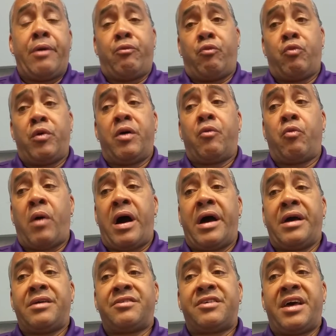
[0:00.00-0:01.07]
And
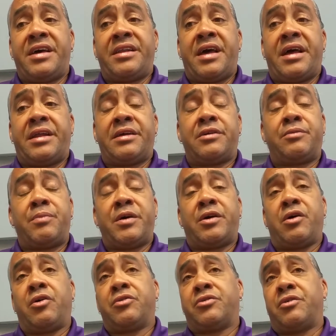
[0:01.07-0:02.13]
why I say that is
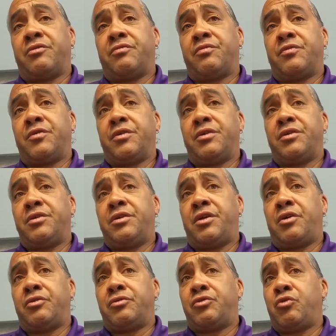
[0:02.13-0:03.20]
because of
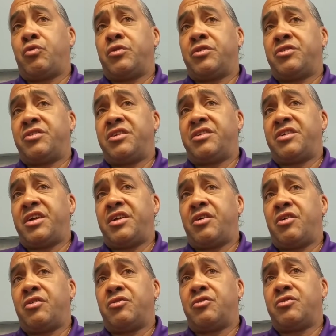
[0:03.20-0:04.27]
during the
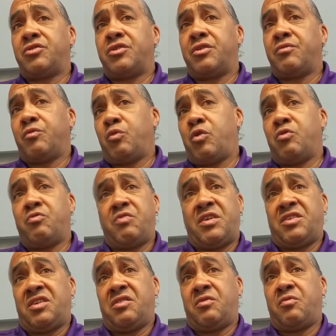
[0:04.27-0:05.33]
1600s,
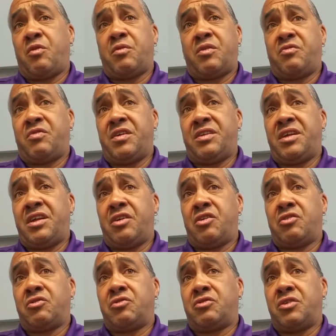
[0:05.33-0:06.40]
from the
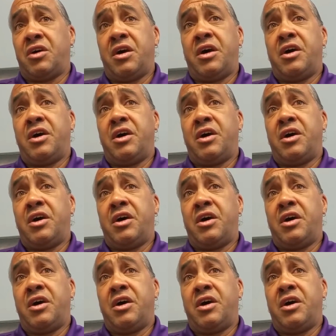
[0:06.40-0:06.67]
1500s